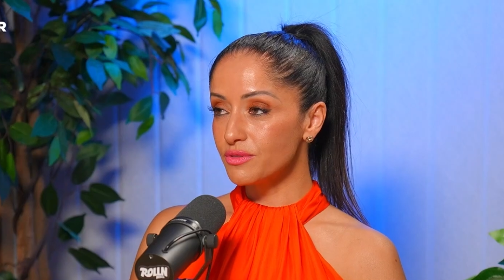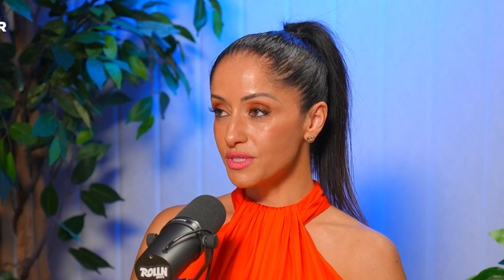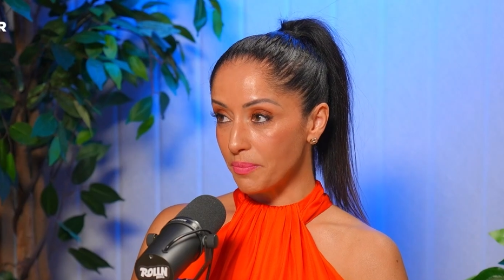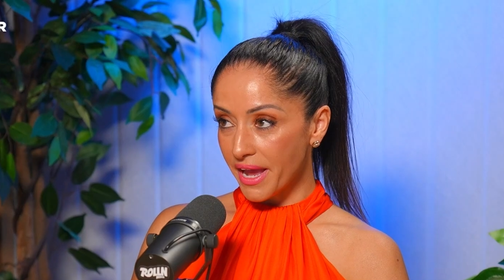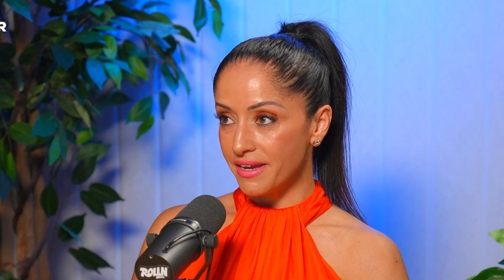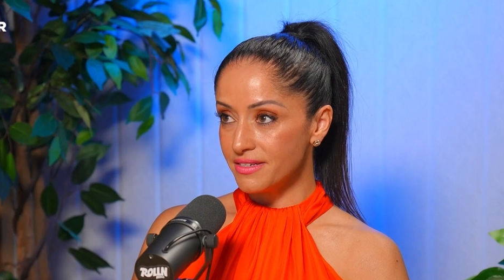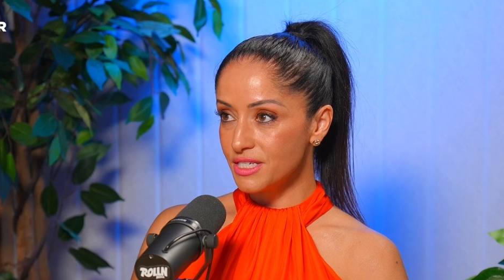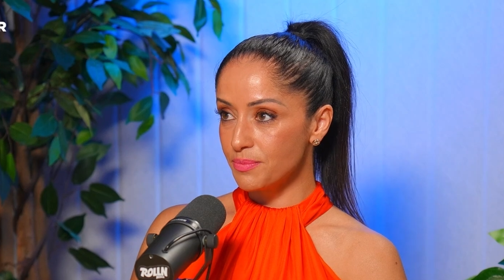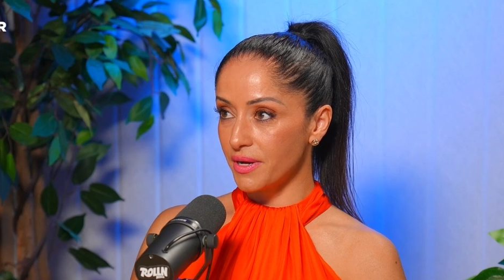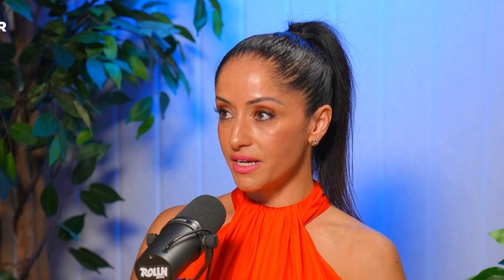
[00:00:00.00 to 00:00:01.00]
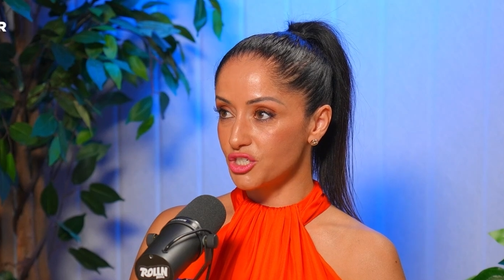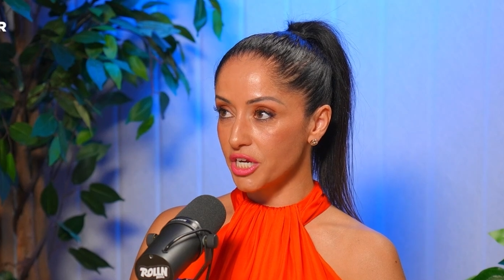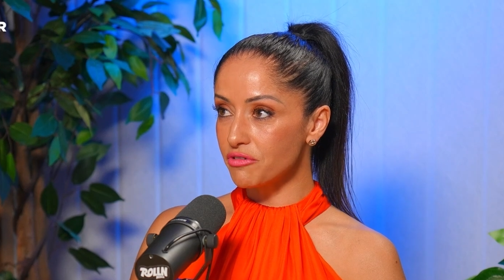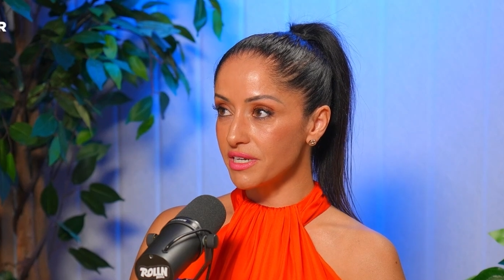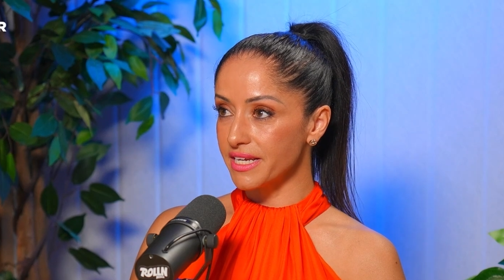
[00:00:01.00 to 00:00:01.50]
depend, but
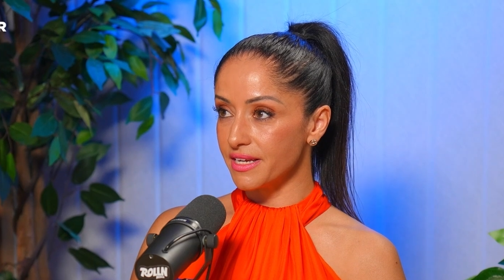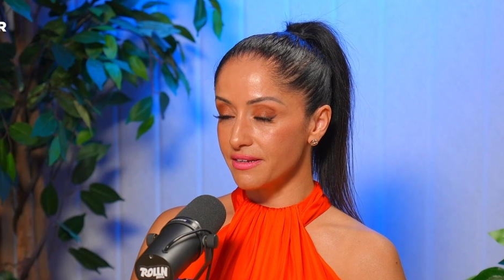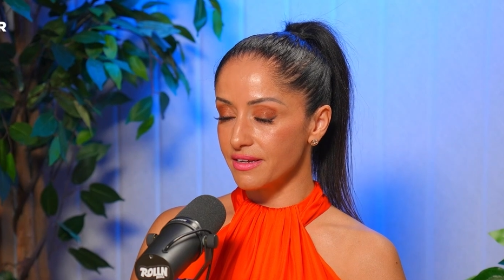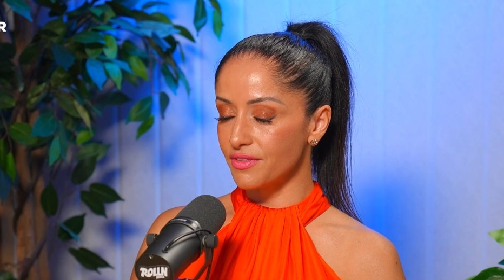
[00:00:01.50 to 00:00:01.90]
generally